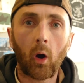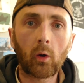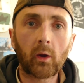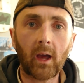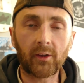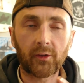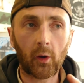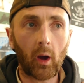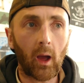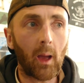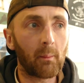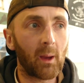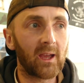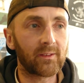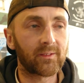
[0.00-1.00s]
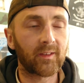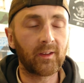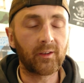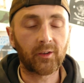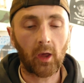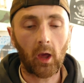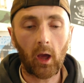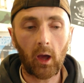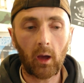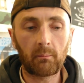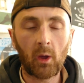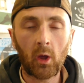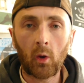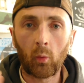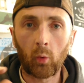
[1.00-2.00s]
Okay, so
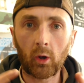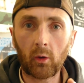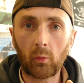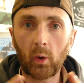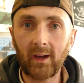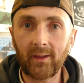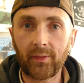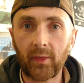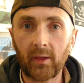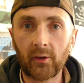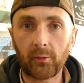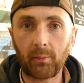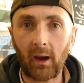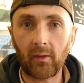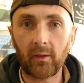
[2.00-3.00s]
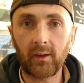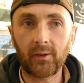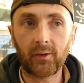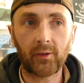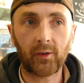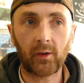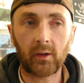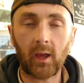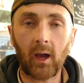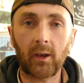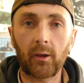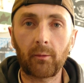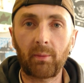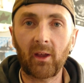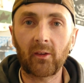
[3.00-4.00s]
M80s. One of the weird things about these is it kind
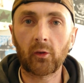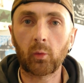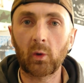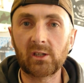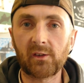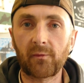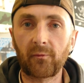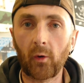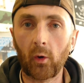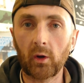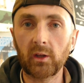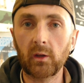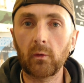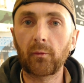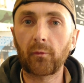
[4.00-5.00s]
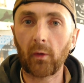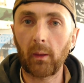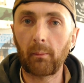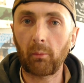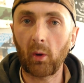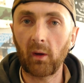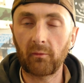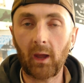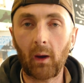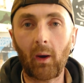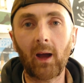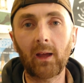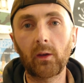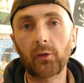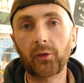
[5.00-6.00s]
of depends which foot you flip with. Now
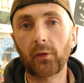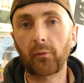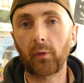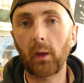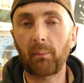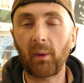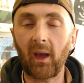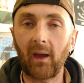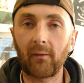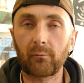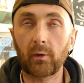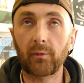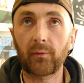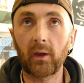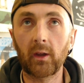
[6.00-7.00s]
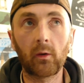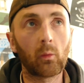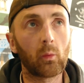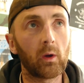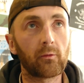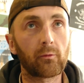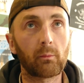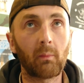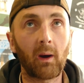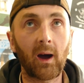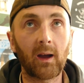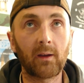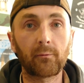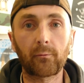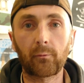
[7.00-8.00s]
I used to flip everything with
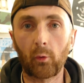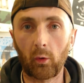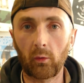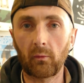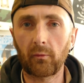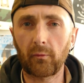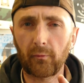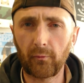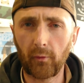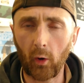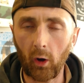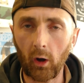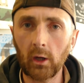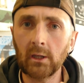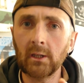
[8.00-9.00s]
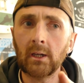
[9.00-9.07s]
my front foot.